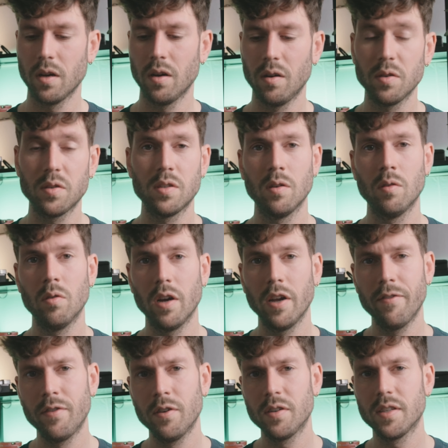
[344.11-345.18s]
Also,
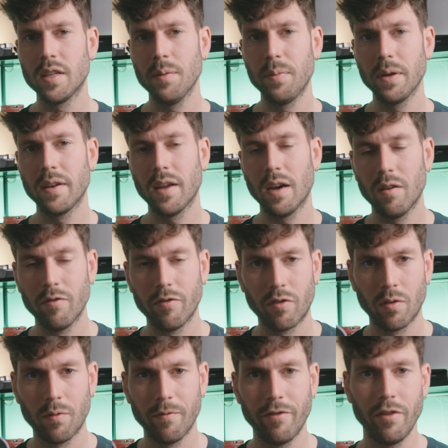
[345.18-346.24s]
if you're stepping down
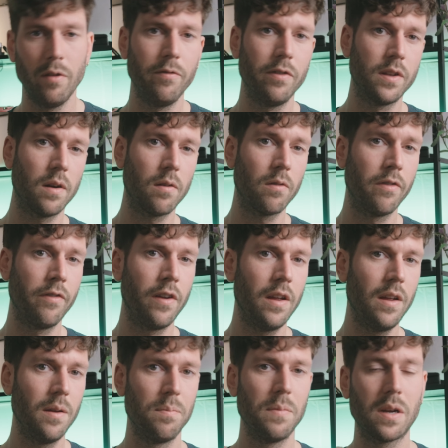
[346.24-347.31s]
from film
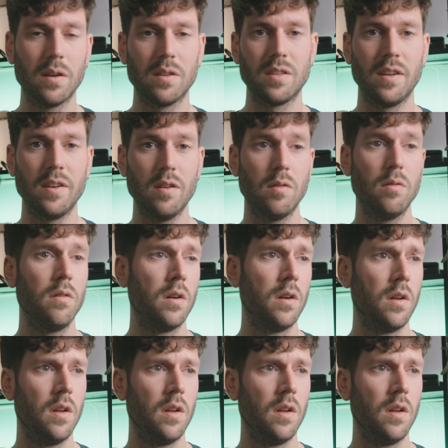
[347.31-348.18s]
photography, because I know